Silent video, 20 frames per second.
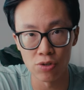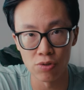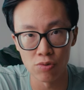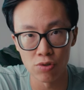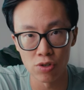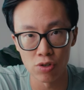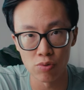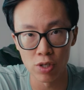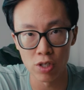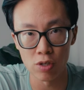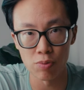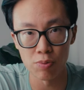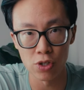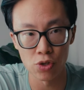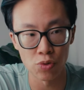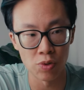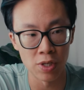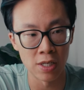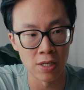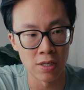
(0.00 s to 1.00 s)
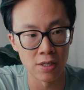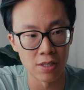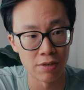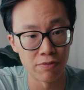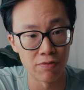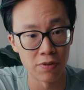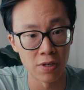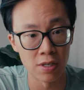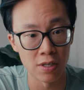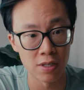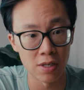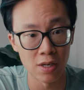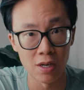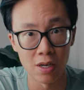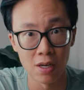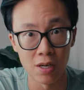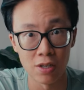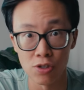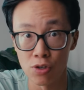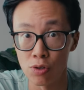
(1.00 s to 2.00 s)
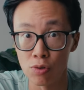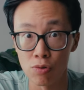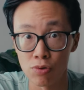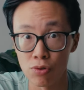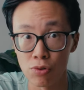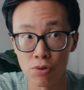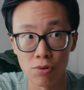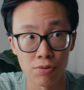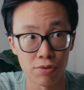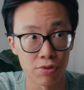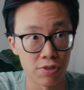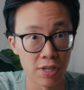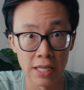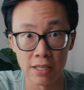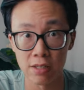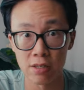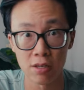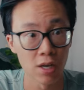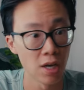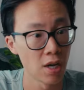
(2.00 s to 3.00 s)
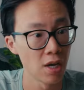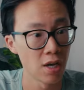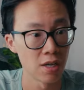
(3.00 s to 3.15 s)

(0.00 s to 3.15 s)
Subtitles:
you switch between different user set